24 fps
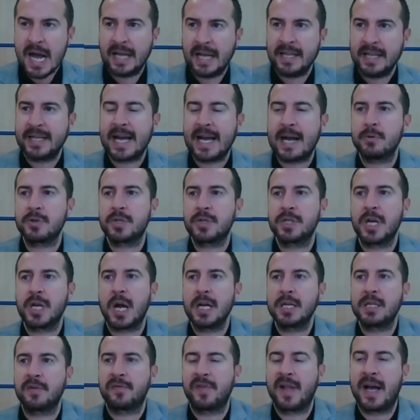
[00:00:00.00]
And then
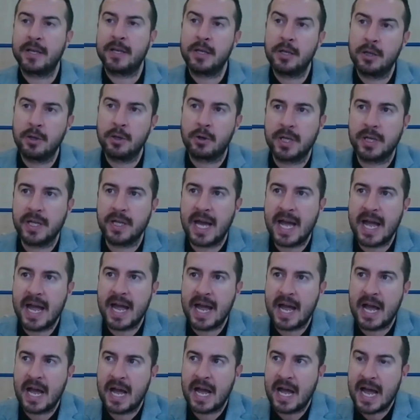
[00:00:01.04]
outside of that, you're looking at
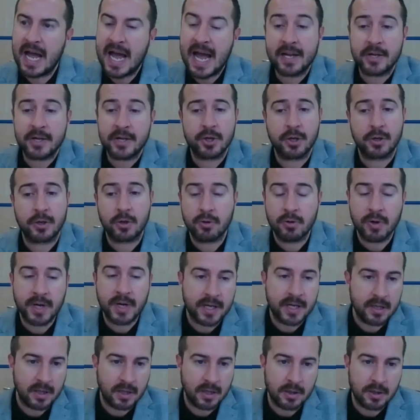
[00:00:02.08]

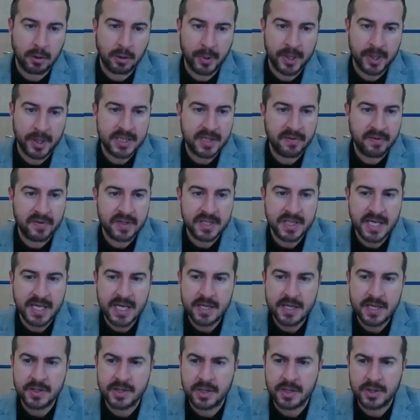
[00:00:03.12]
extracurricular club
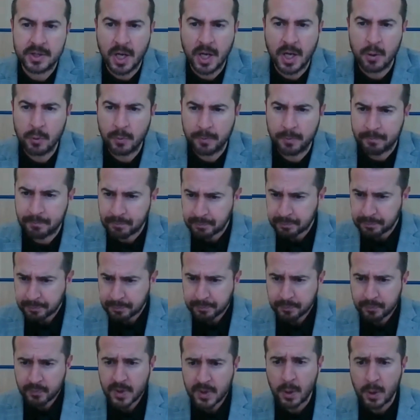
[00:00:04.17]
activities. So
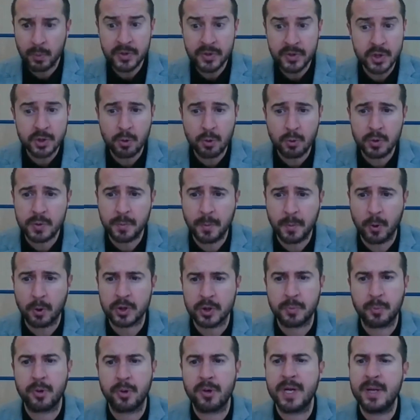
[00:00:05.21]
with School
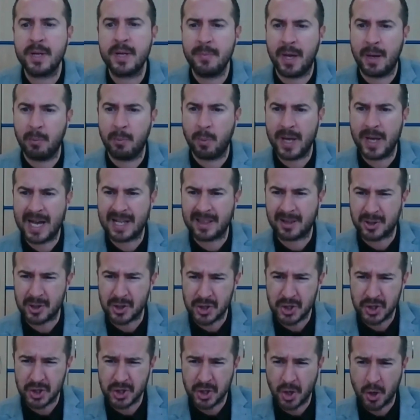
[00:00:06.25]
Sports Premium, we had
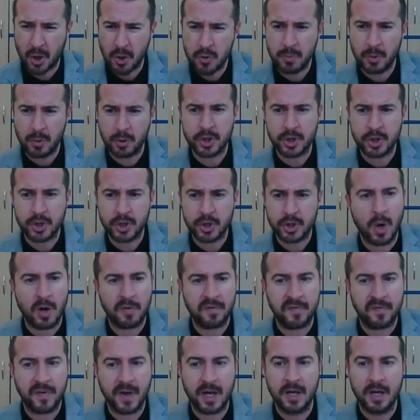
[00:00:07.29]
so much to
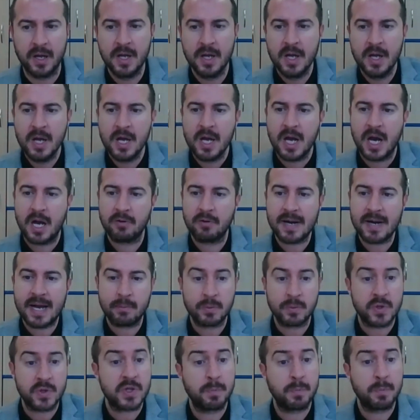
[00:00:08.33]
offer
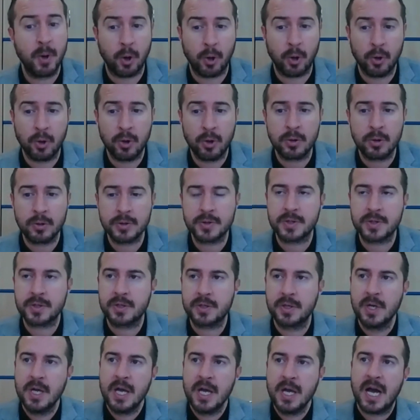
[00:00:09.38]
around sports,
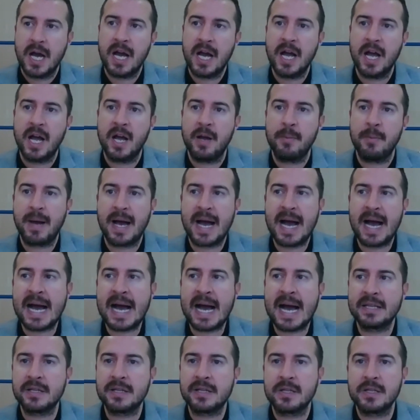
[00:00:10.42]

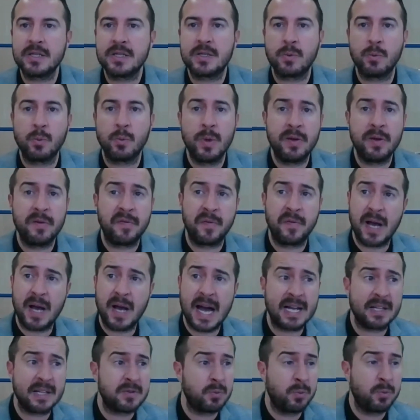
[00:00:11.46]
and we've
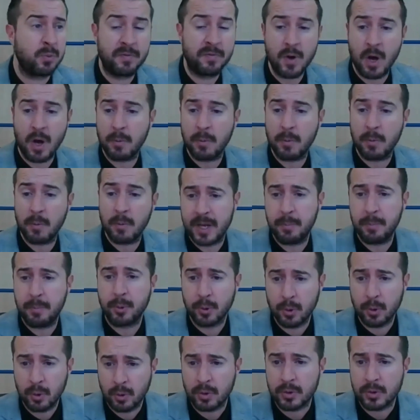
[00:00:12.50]
got a pretty
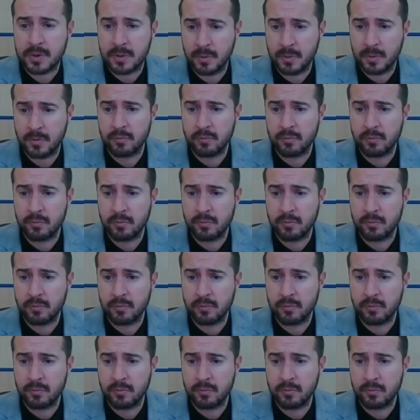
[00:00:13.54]
broad